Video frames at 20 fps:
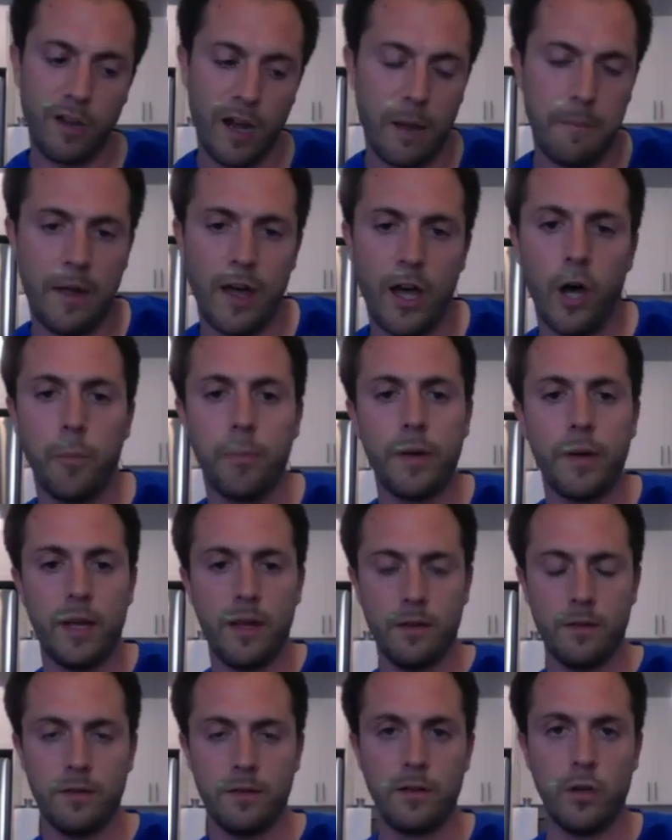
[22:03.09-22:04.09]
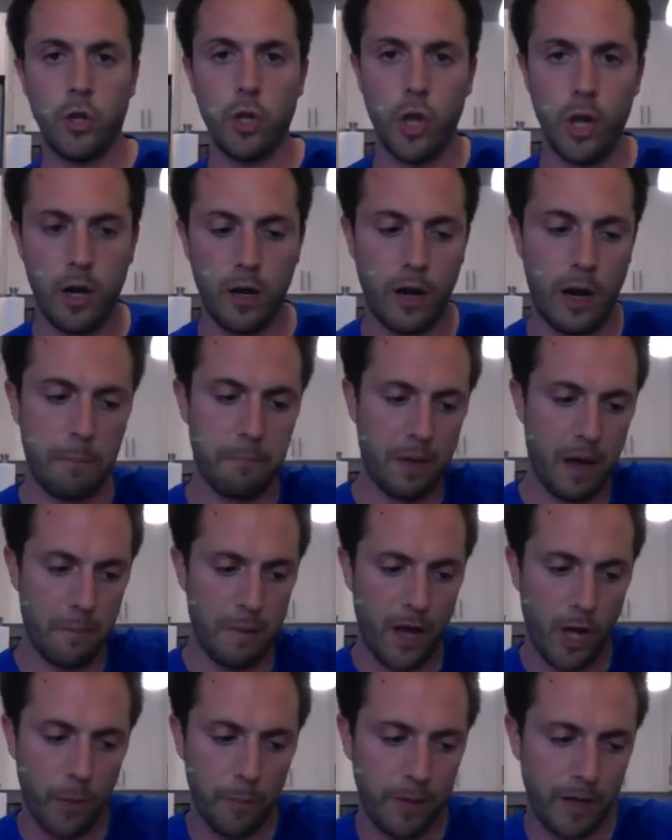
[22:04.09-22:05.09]
I'm helping along. I'm
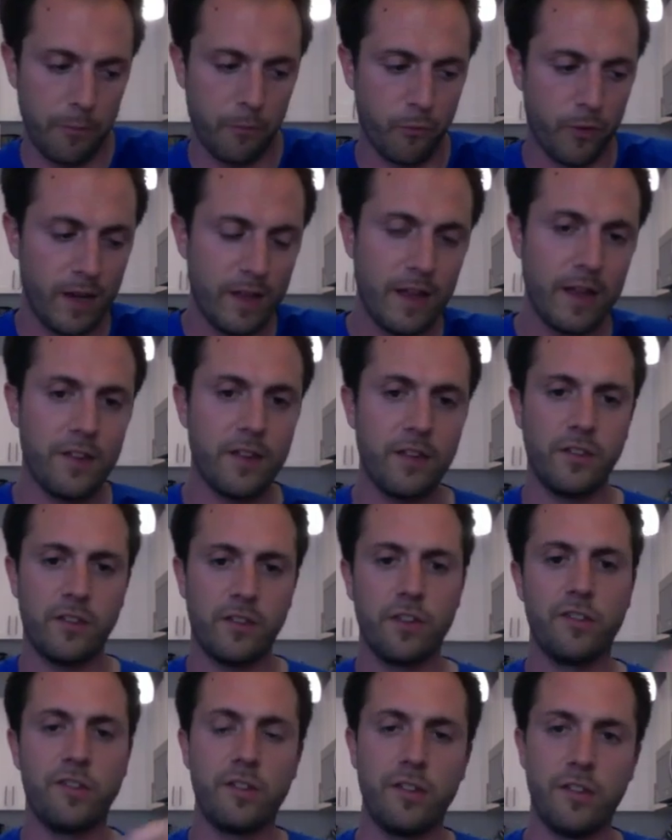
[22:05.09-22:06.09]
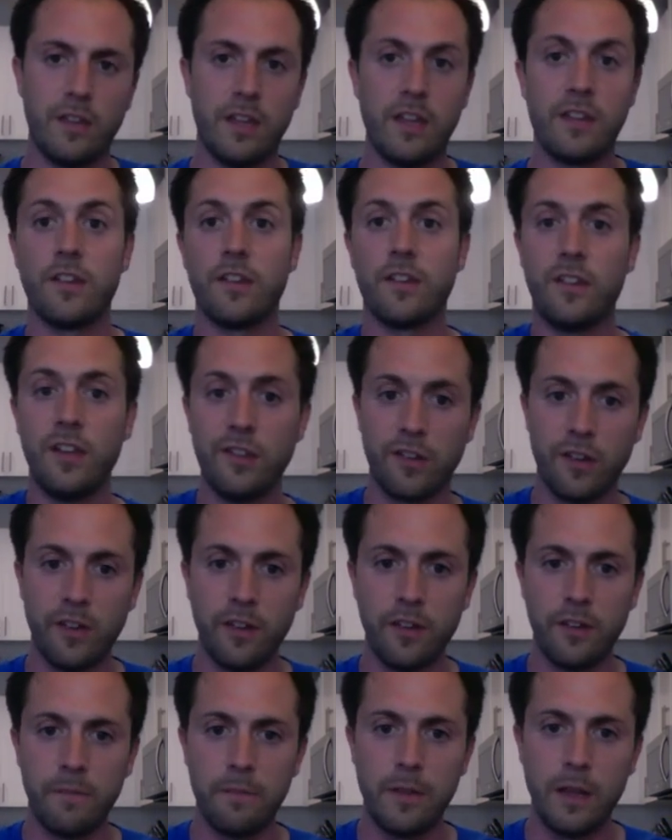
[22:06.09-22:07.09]
helping him realize his
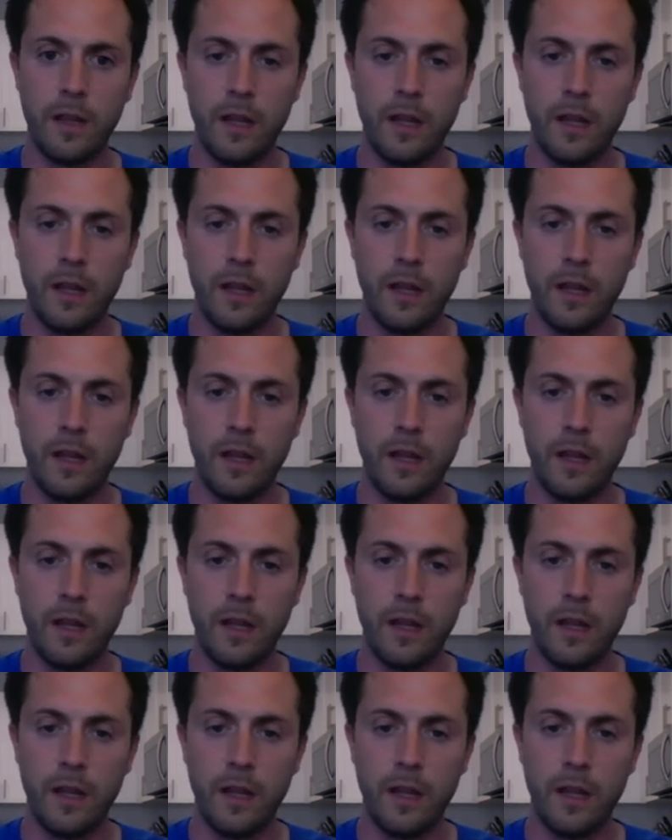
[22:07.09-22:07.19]
decisions.